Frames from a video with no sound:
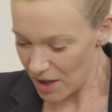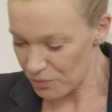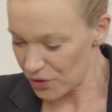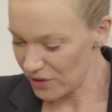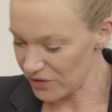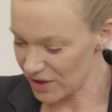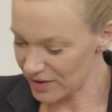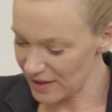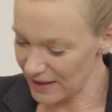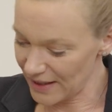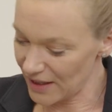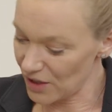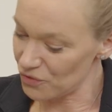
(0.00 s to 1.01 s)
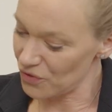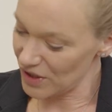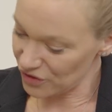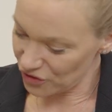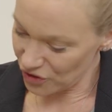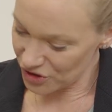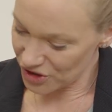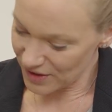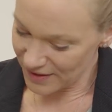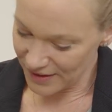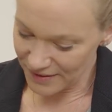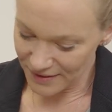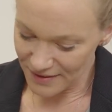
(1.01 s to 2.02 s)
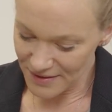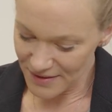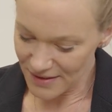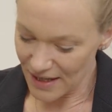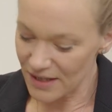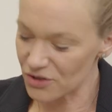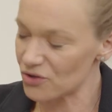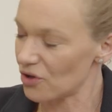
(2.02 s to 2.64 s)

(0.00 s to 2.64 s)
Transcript: previously a research assistant and